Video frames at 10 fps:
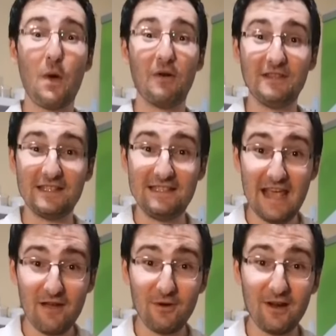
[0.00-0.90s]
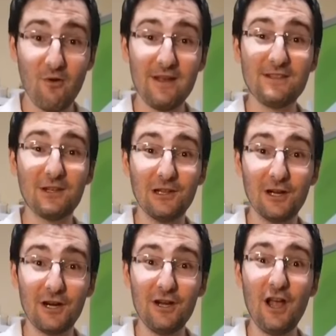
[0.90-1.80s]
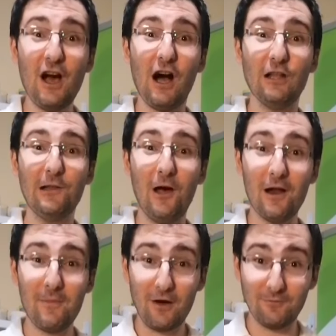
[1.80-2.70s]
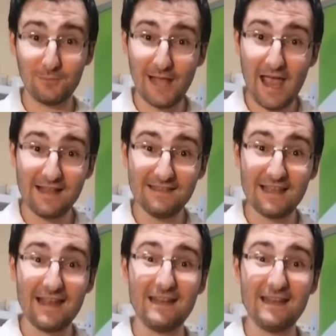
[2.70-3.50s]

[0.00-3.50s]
Well, today we're going to learn a lot about plants,